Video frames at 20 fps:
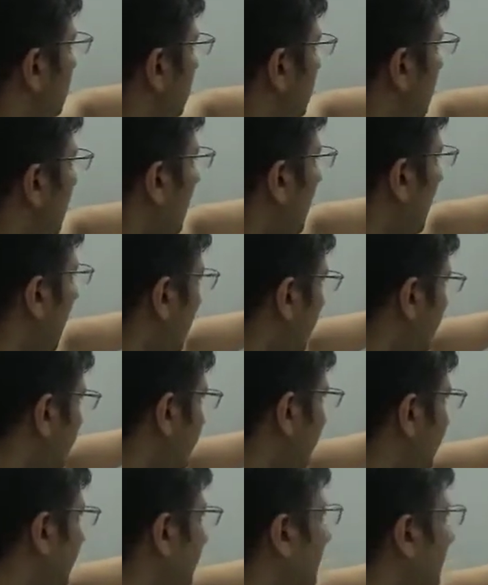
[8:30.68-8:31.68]
the
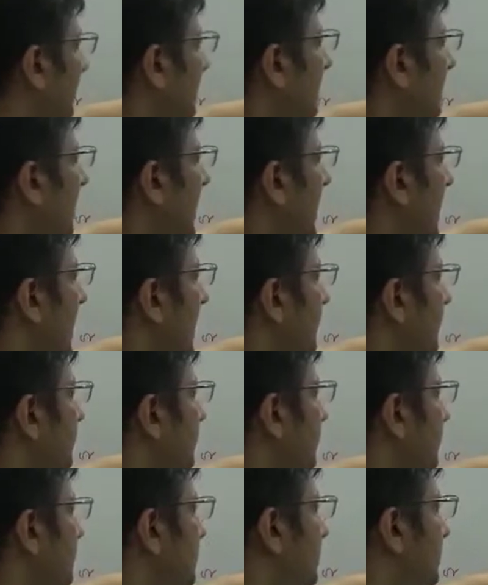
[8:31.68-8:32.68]
article
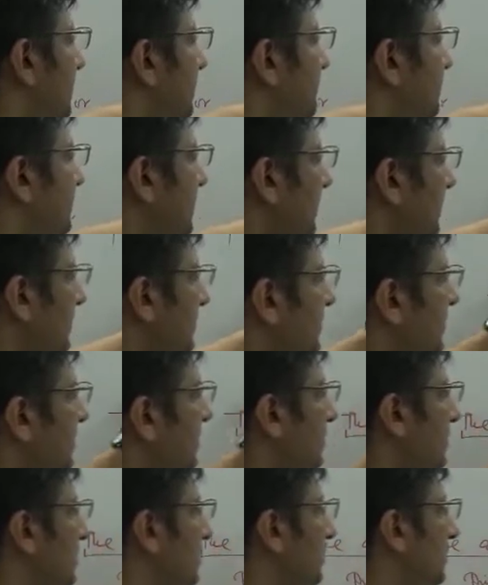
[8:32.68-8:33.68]
as the subject
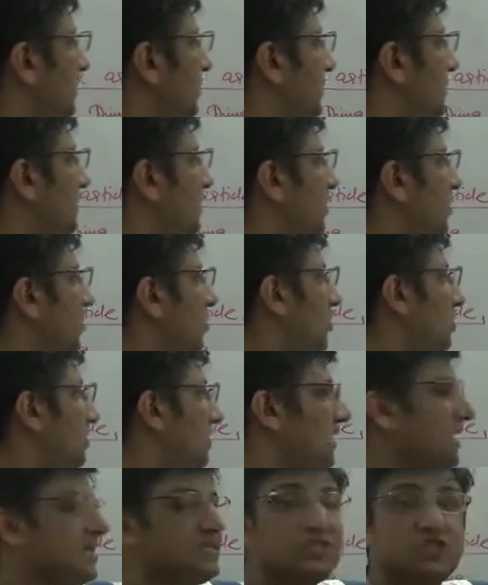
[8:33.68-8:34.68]

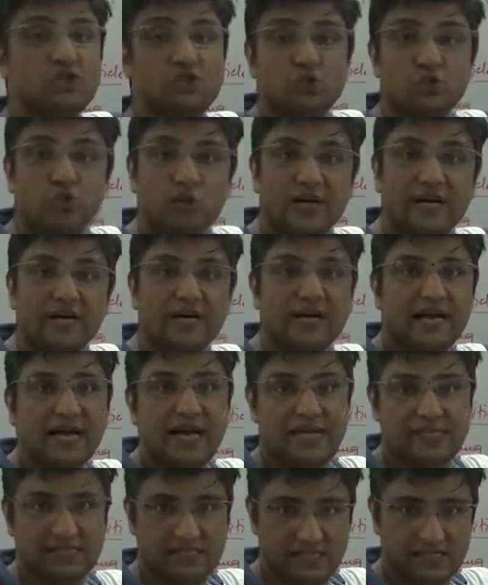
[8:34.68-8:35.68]
or a student
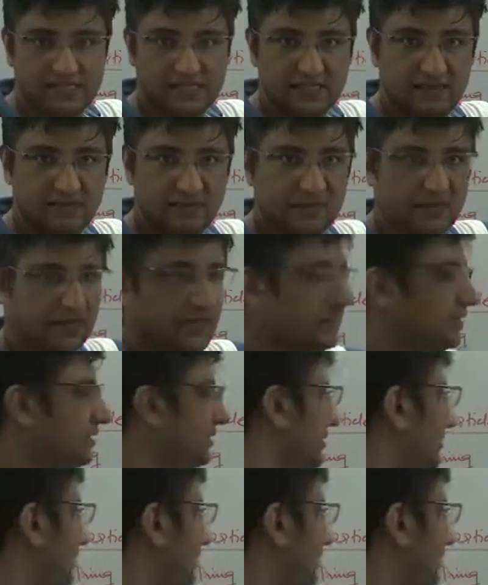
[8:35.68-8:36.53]
as the subject?